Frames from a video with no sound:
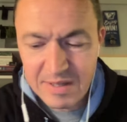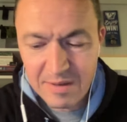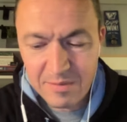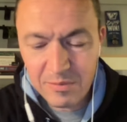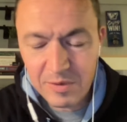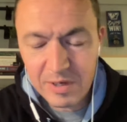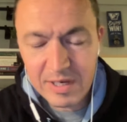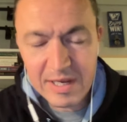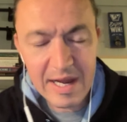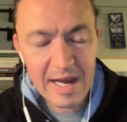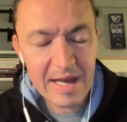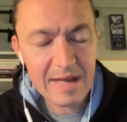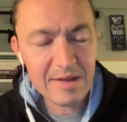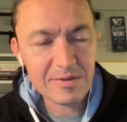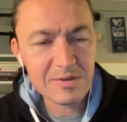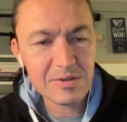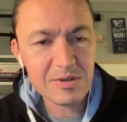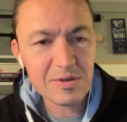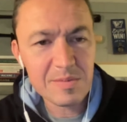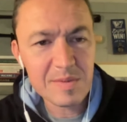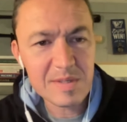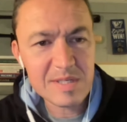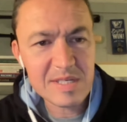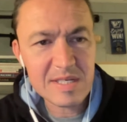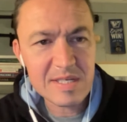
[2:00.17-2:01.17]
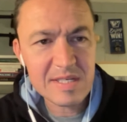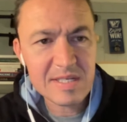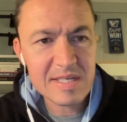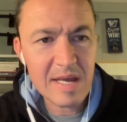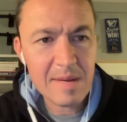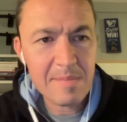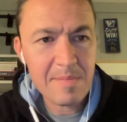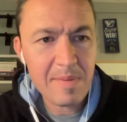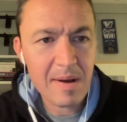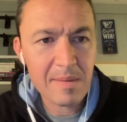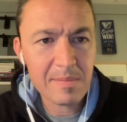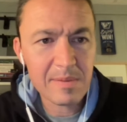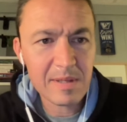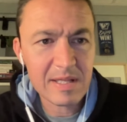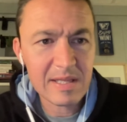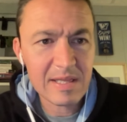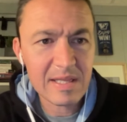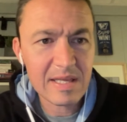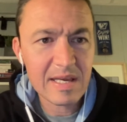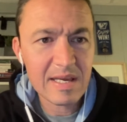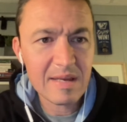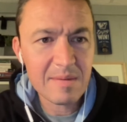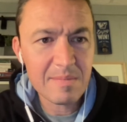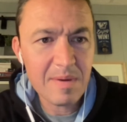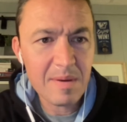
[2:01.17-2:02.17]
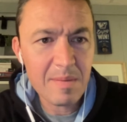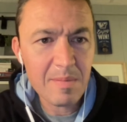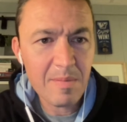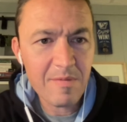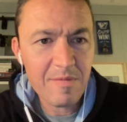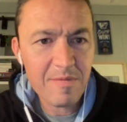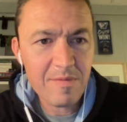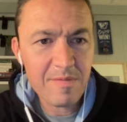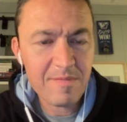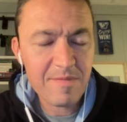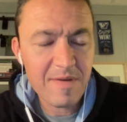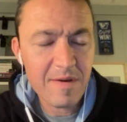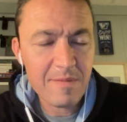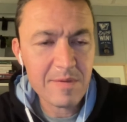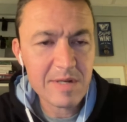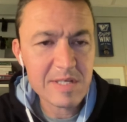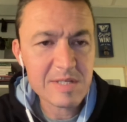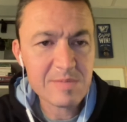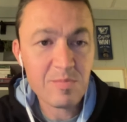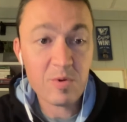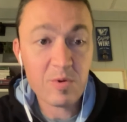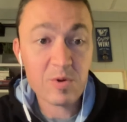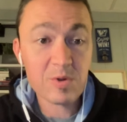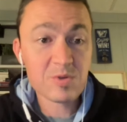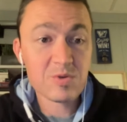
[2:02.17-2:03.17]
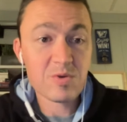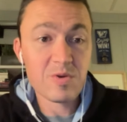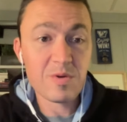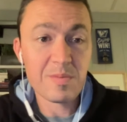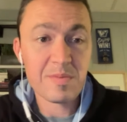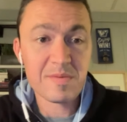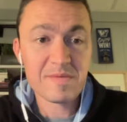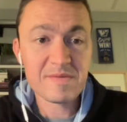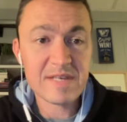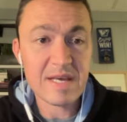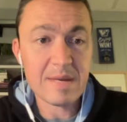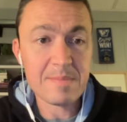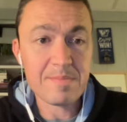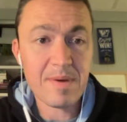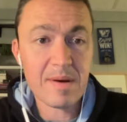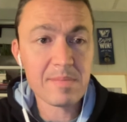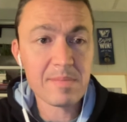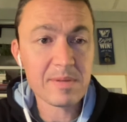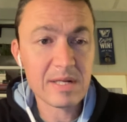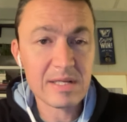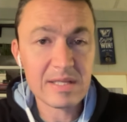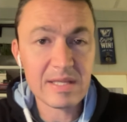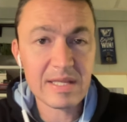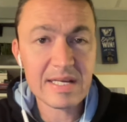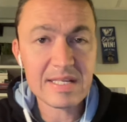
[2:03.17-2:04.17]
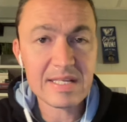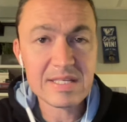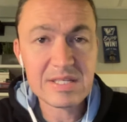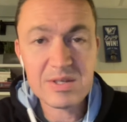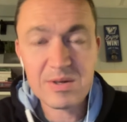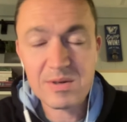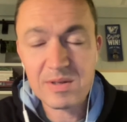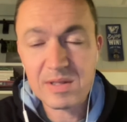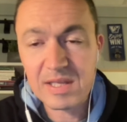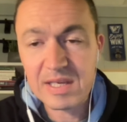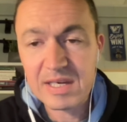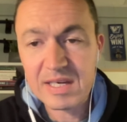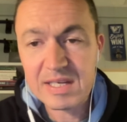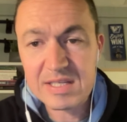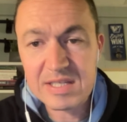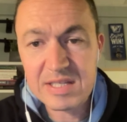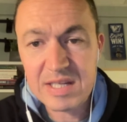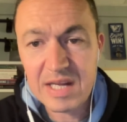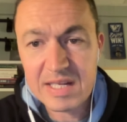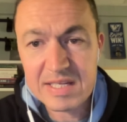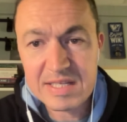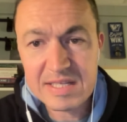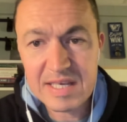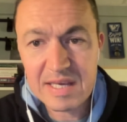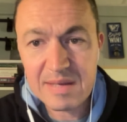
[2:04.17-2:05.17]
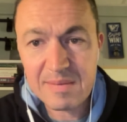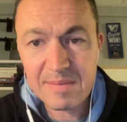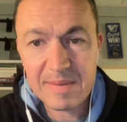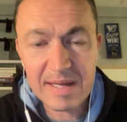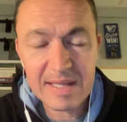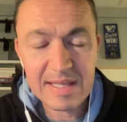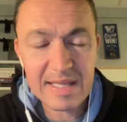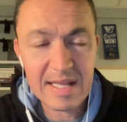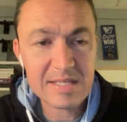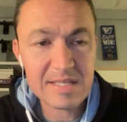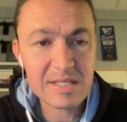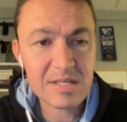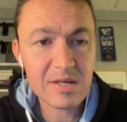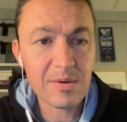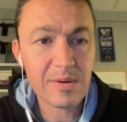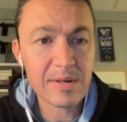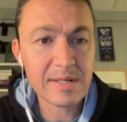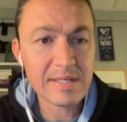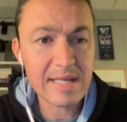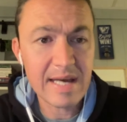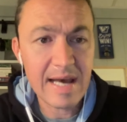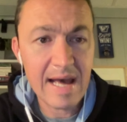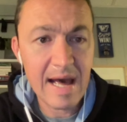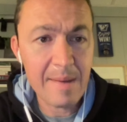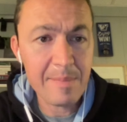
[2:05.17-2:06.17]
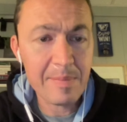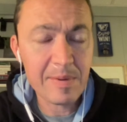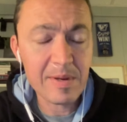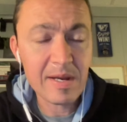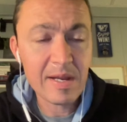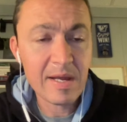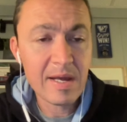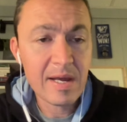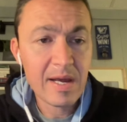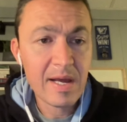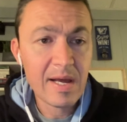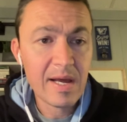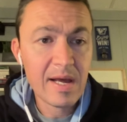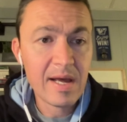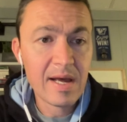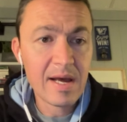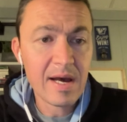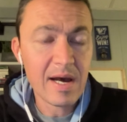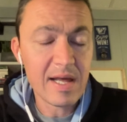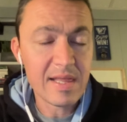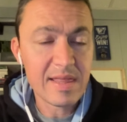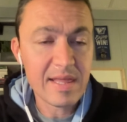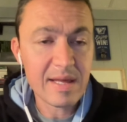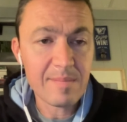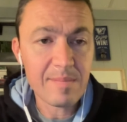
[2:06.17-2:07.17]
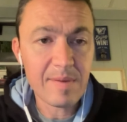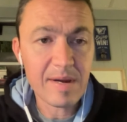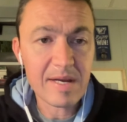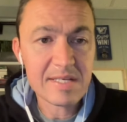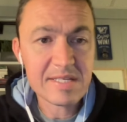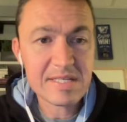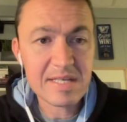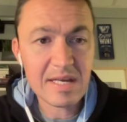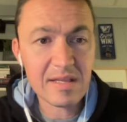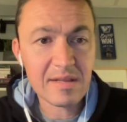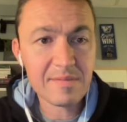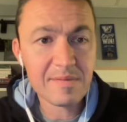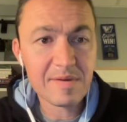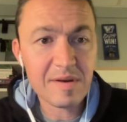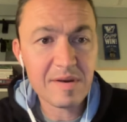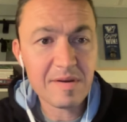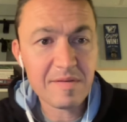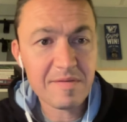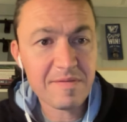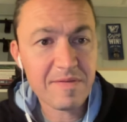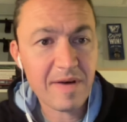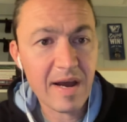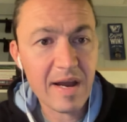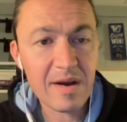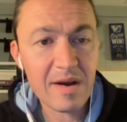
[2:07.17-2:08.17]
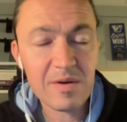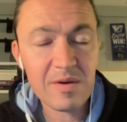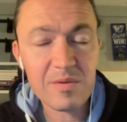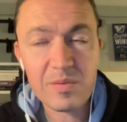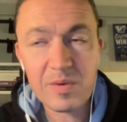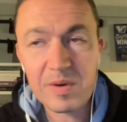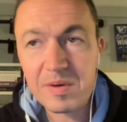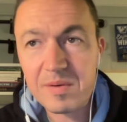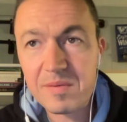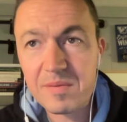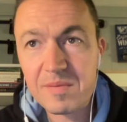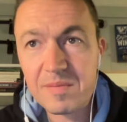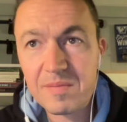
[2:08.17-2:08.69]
on what Kyle Dubas has said publicly and people from Fenway Sports Group have said publicly. It certainly does not seem like that's going to happen. I think Mike Sullivan, if fired, would